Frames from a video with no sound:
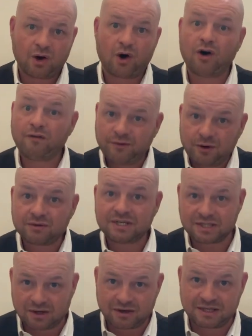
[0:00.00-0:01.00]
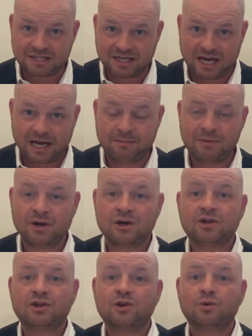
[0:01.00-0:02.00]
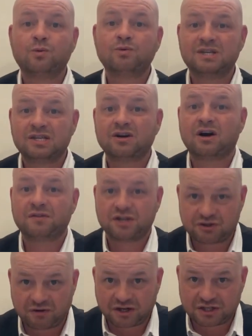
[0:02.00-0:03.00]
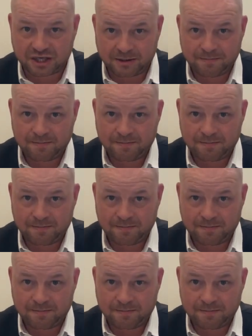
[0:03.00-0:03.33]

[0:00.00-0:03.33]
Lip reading: of your design team that will design the structure.